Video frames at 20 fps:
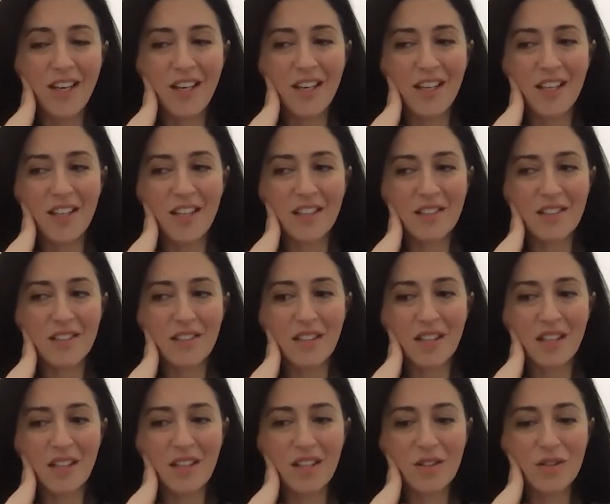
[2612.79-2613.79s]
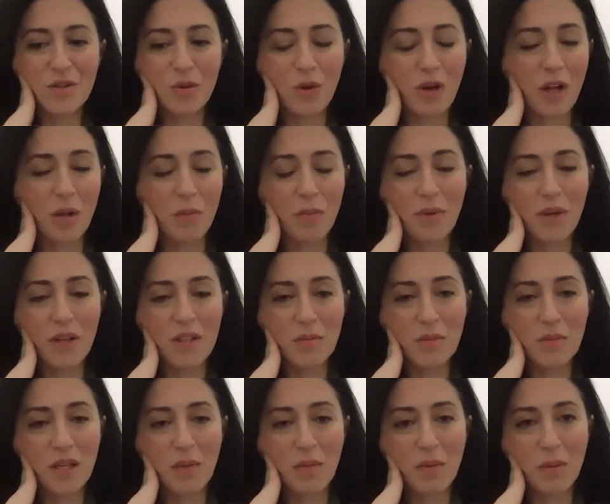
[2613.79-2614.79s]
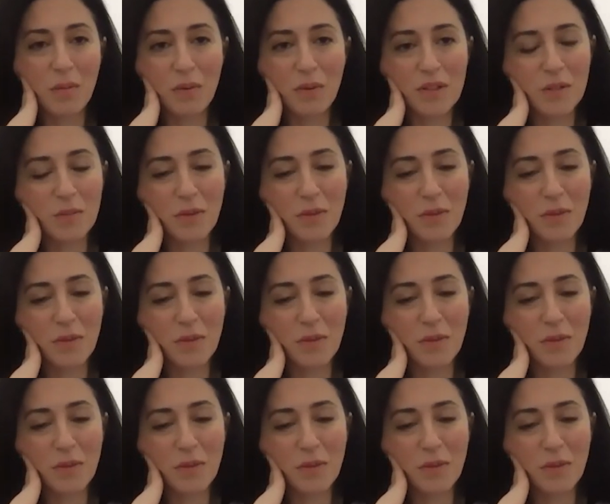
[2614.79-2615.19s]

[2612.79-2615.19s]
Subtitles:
and to help as many people as